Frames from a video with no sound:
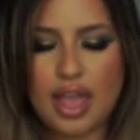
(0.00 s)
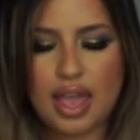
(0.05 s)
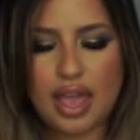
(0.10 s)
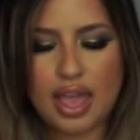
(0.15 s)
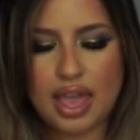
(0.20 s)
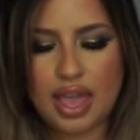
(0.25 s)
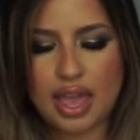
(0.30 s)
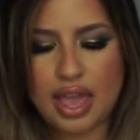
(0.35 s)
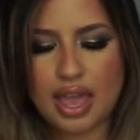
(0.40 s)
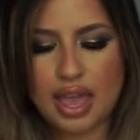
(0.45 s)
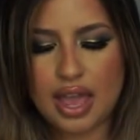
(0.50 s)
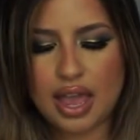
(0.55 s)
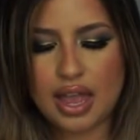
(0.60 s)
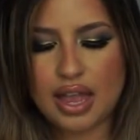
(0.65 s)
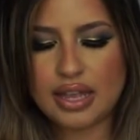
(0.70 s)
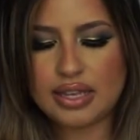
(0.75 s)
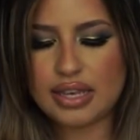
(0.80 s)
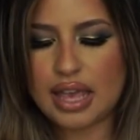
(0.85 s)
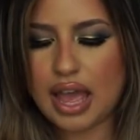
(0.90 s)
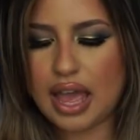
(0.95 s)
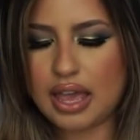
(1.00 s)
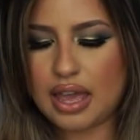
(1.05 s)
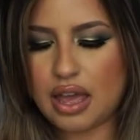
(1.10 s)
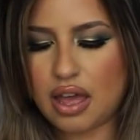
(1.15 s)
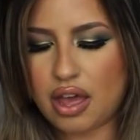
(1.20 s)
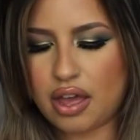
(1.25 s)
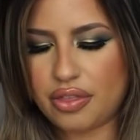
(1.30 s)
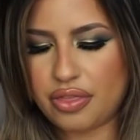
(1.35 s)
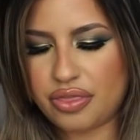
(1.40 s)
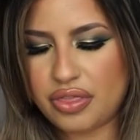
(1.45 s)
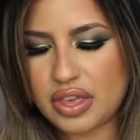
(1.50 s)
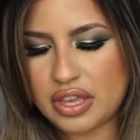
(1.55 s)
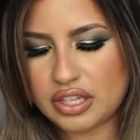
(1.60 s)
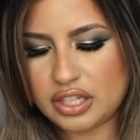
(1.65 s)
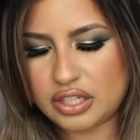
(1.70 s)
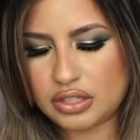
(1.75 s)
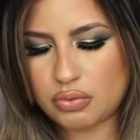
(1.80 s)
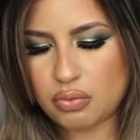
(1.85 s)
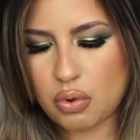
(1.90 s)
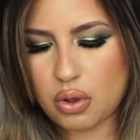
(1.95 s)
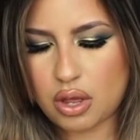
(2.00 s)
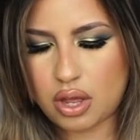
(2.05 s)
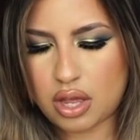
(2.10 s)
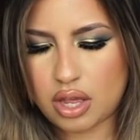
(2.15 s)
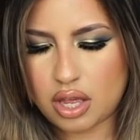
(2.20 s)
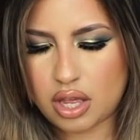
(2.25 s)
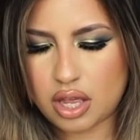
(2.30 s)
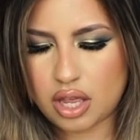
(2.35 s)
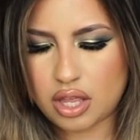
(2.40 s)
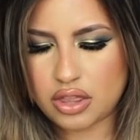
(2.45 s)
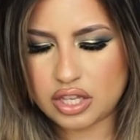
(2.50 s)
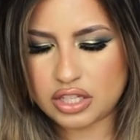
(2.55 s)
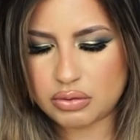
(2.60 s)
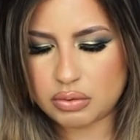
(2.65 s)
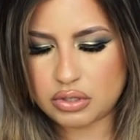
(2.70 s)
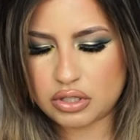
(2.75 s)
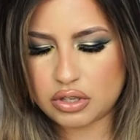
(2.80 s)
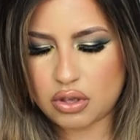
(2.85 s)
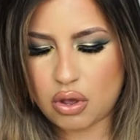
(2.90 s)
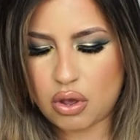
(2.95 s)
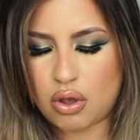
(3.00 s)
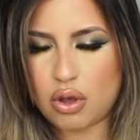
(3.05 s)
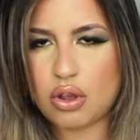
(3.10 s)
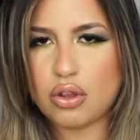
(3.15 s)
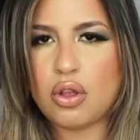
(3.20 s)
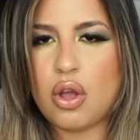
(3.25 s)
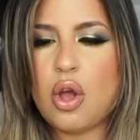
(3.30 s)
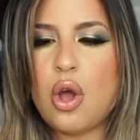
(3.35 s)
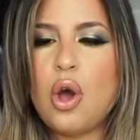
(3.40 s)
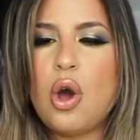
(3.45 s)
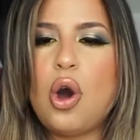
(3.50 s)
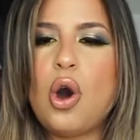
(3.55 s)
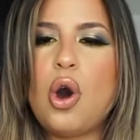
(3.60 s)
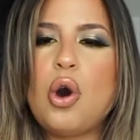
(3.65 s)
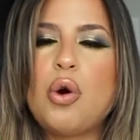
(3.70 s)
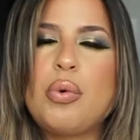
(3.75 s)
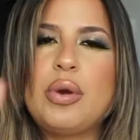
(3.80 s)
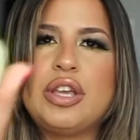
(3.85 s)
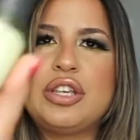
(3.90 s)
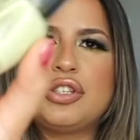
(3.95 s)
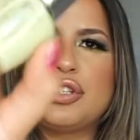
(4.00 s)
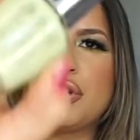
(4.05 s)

and I got this one. This one's called Always